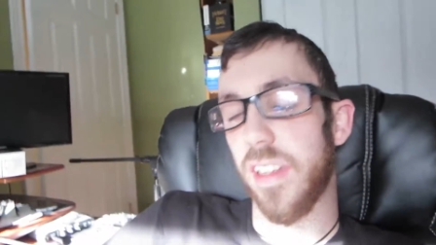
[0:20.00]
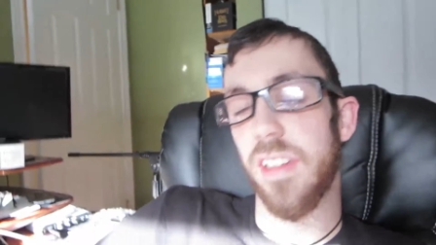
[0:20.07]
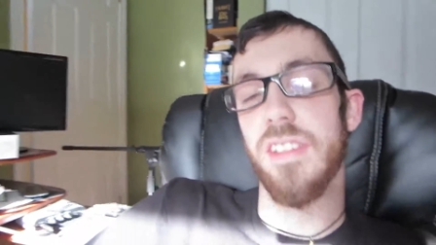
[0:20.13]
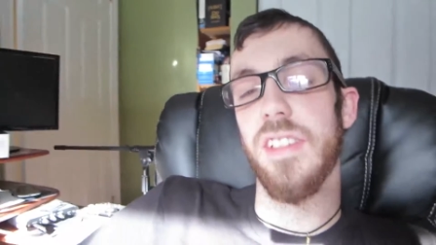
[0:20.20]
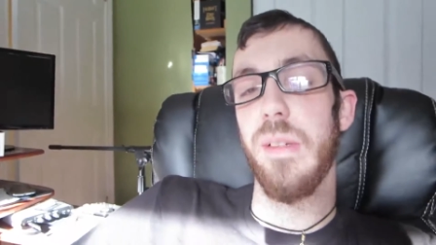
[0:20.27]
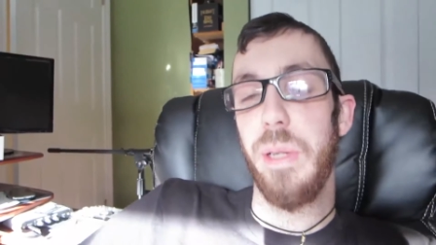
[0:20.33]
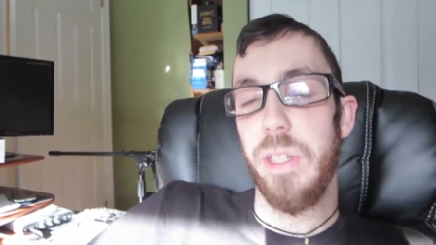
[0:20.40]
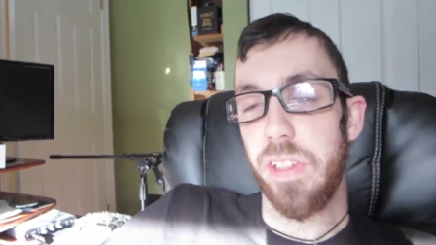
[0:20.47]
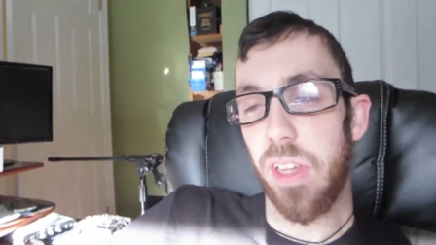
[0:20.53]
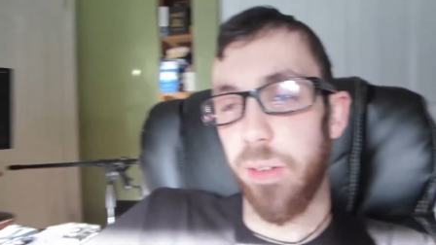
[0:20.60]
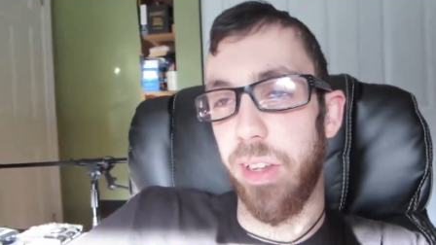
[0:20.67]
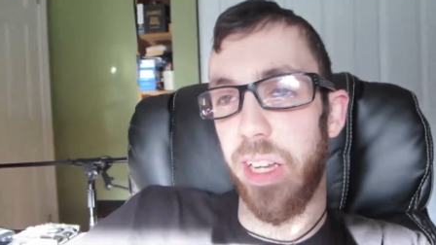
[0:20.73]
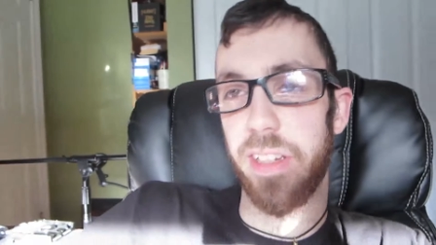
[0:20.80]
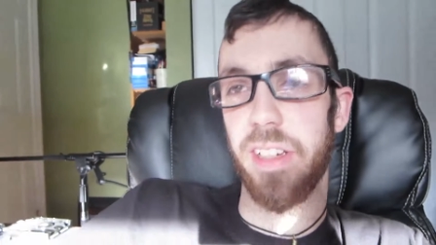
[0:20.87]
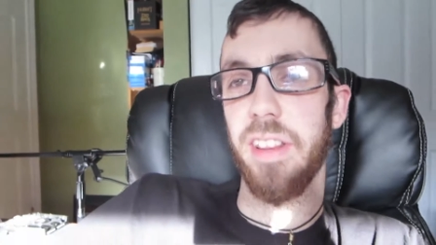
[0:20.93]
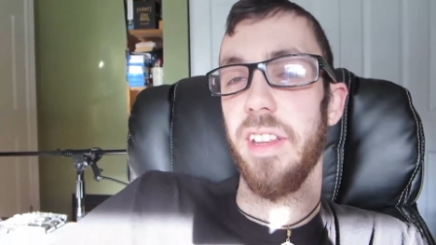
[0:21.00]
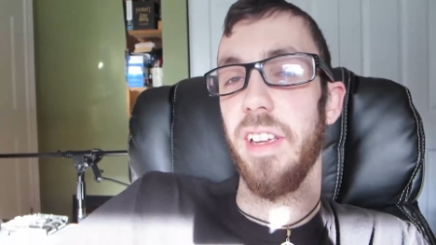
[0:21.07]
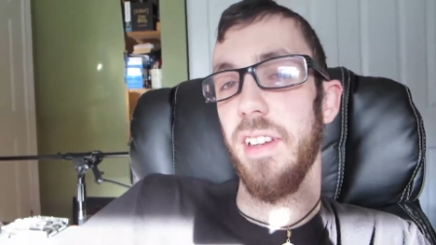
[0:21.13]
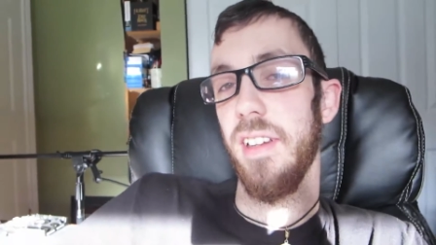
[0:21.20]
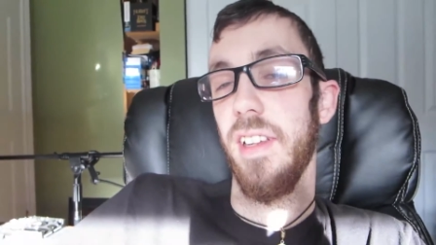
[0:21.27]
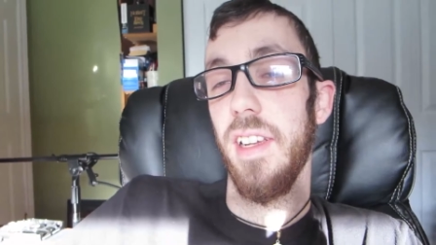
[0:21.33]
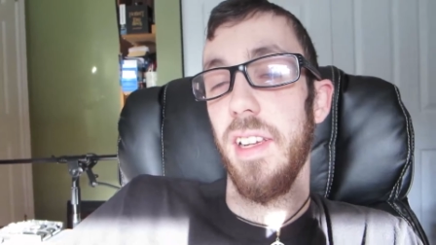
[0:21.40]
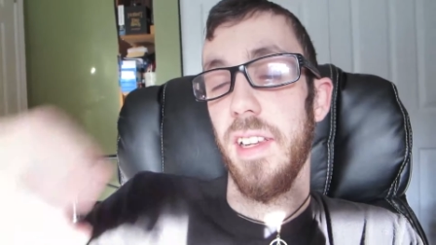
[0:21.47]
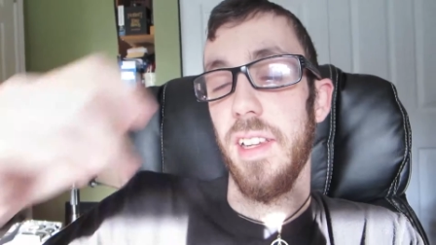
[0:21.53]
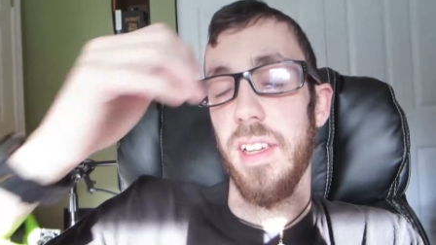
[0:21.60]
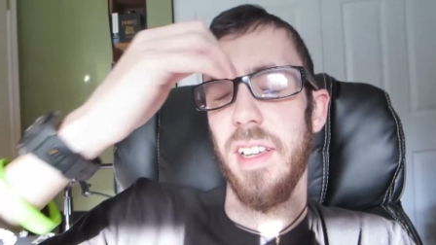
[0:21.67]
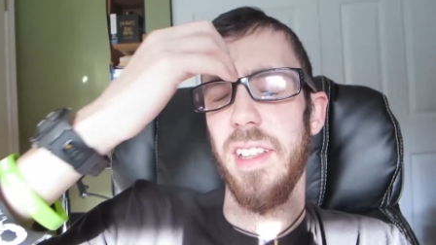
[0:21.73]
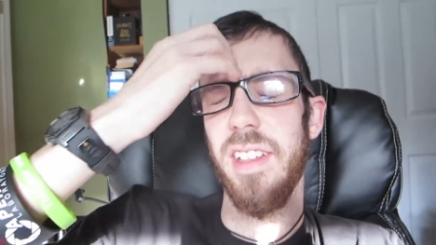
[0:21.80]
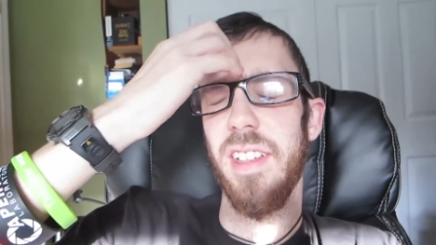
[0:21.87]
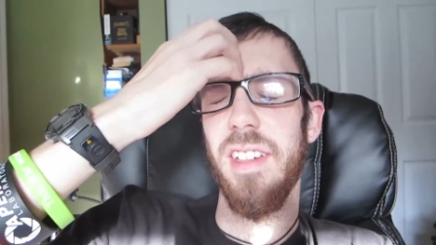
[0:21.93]
can see myself acting that.
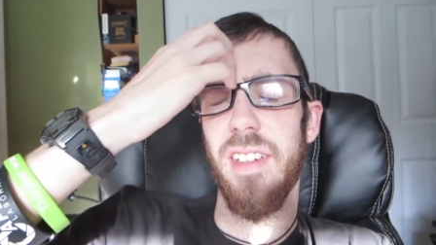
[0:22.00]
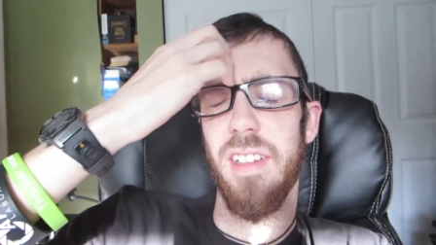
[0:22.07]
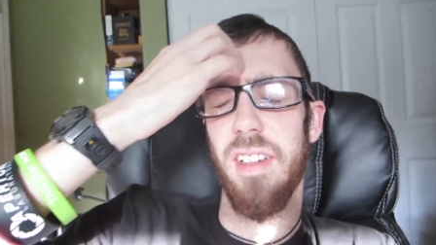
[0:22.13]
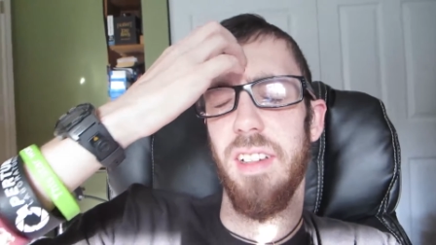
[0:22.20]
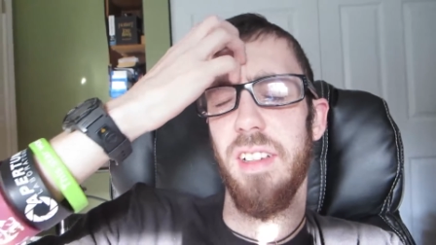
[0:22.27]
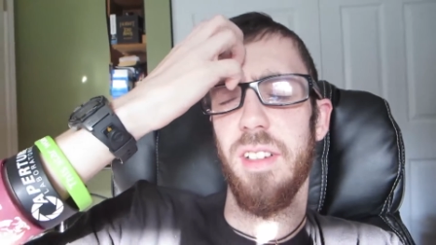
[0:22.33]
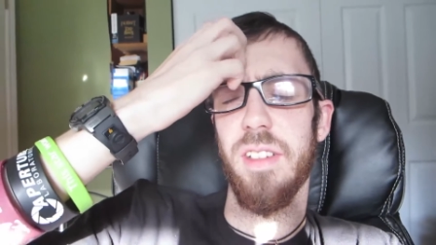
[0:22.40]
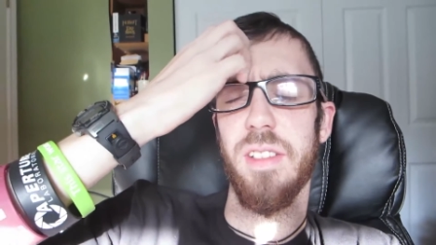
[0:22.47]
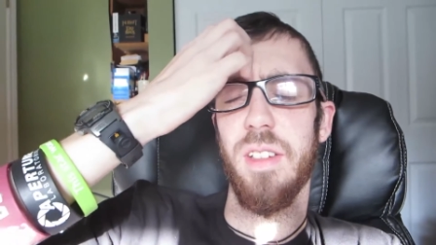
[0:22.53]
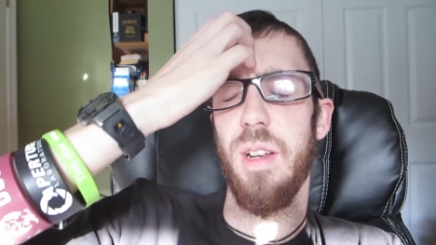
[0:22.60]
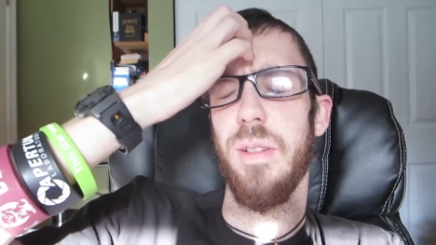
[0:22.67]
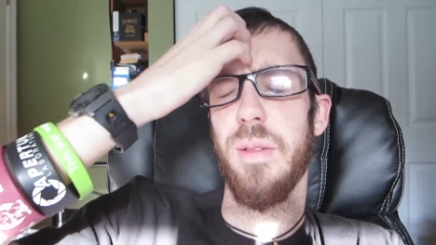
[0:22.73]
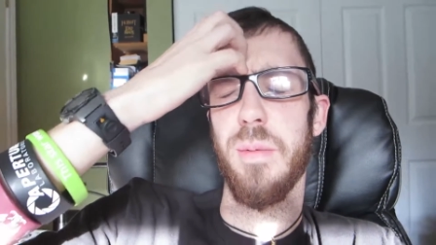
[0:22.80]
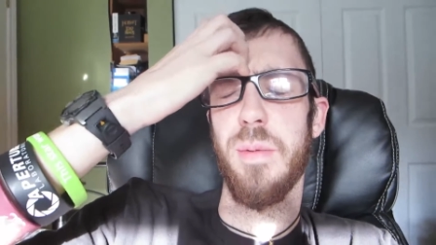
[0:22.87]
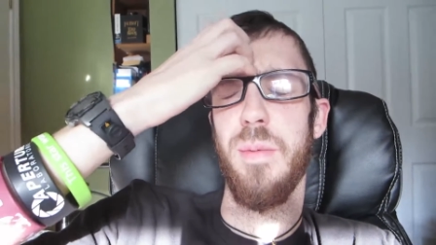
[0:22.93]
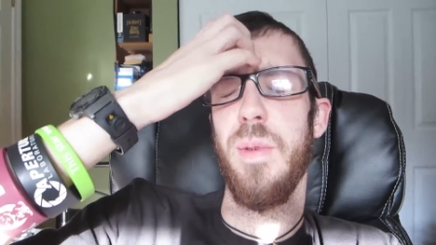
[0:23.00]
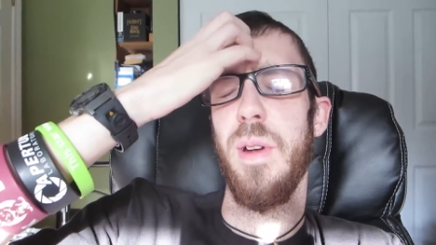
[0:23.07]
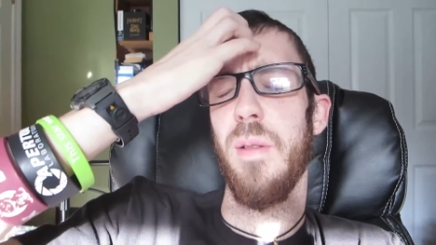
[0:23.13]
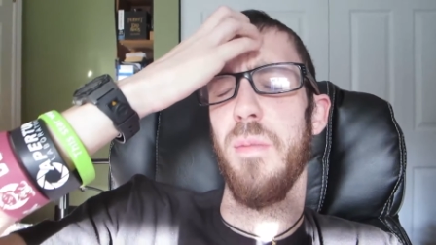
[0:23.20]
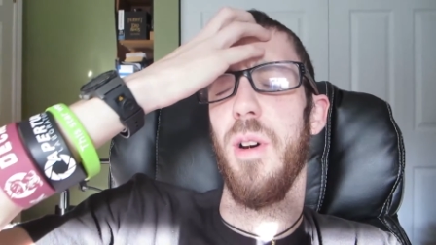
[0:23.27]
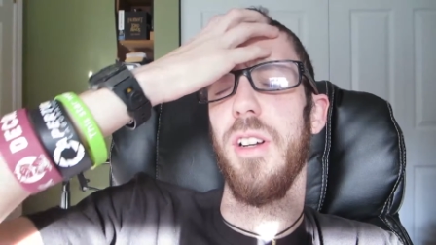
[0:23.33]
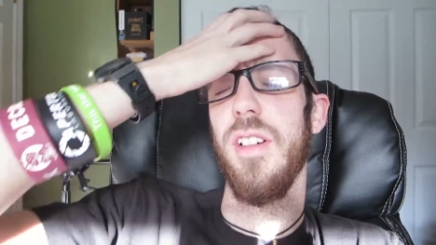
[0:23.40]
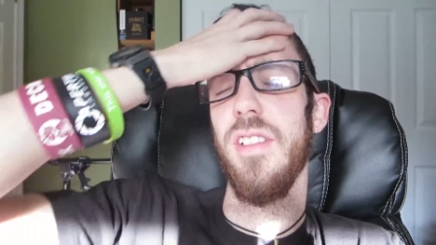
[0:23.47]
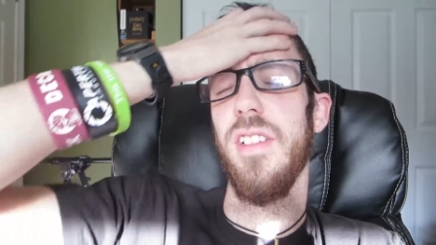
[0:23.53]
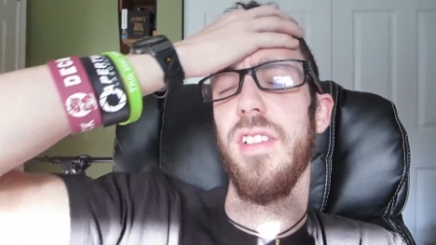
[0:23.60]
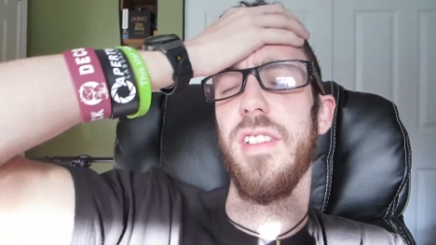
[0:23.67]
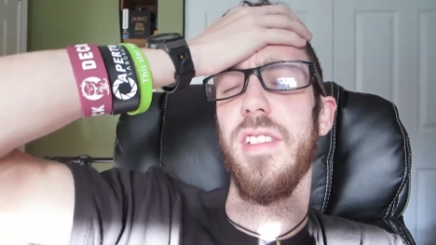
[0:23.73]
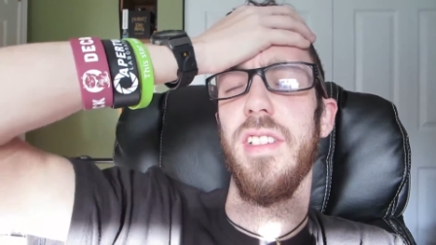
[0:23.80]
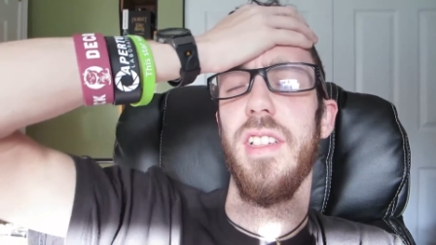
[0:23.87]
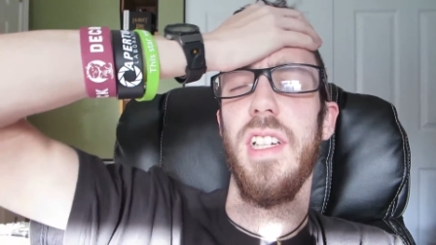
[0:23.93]
And then I also have to prepare
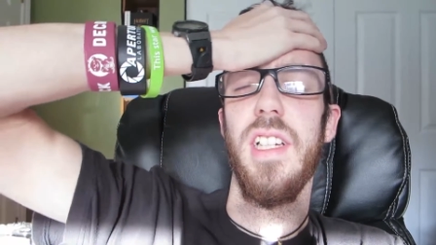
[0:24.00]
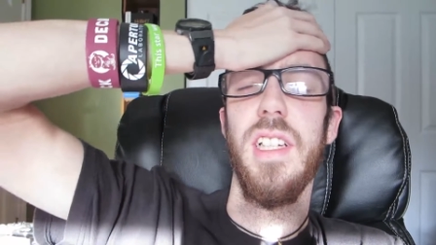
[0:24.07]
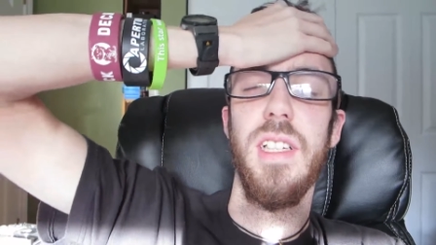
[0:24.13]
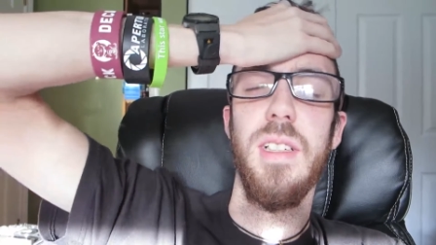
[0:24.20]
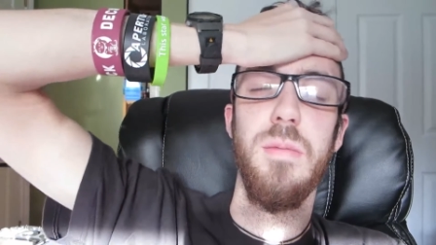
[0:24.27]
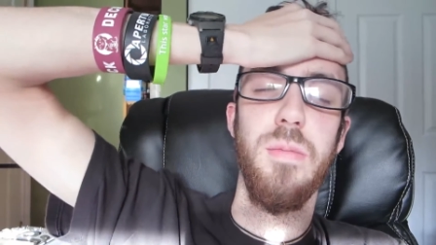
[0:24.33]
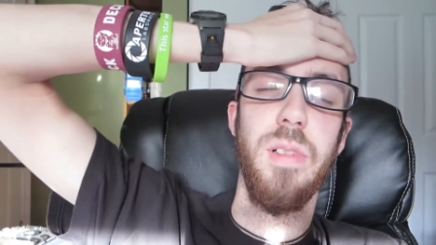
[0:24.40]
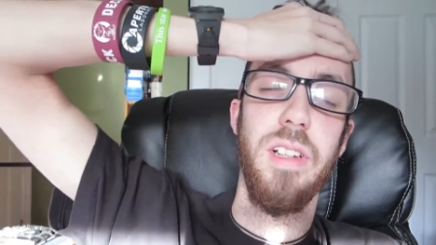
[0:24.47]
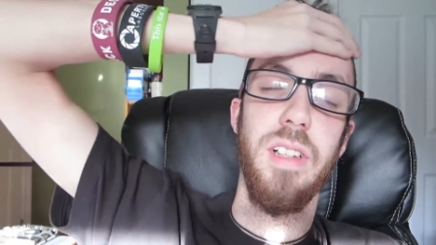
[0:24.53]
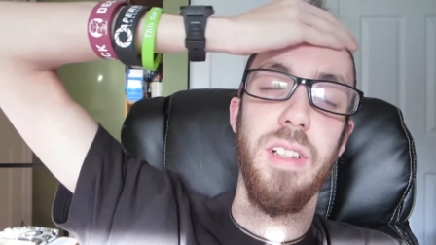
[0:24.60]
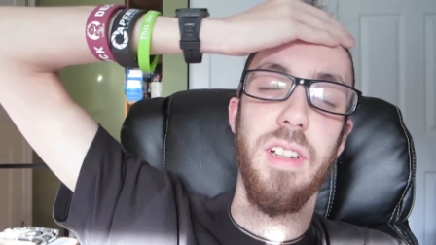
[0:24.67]
monologues. But